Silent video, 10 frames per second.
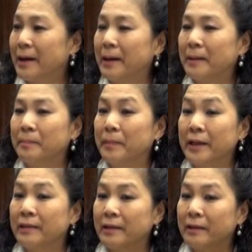by
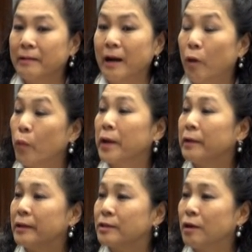their
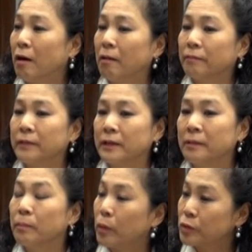awareness of
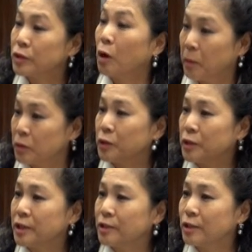both the
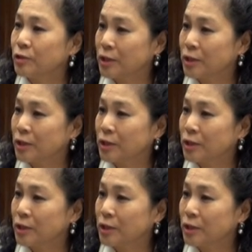opportunities and